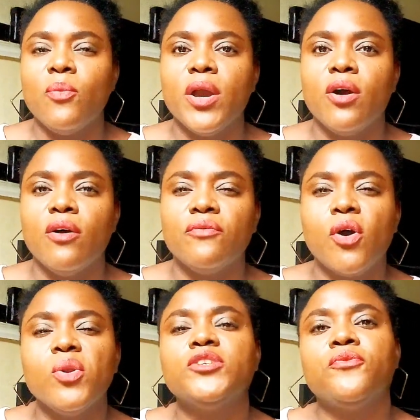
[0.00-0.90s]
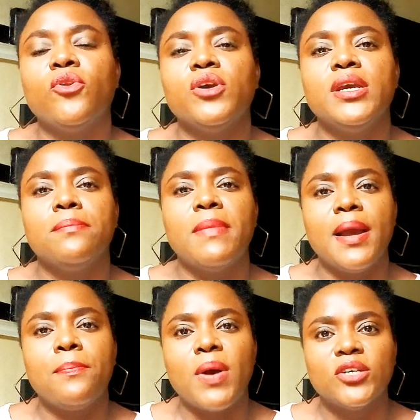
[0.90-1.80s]
way of always following
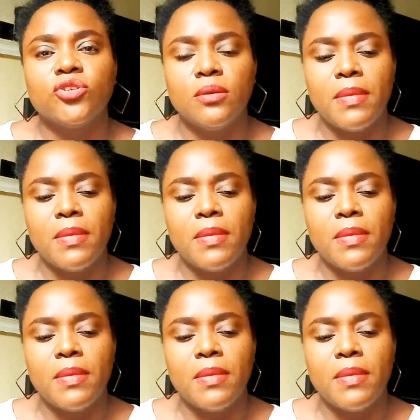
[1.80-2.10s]
my passion,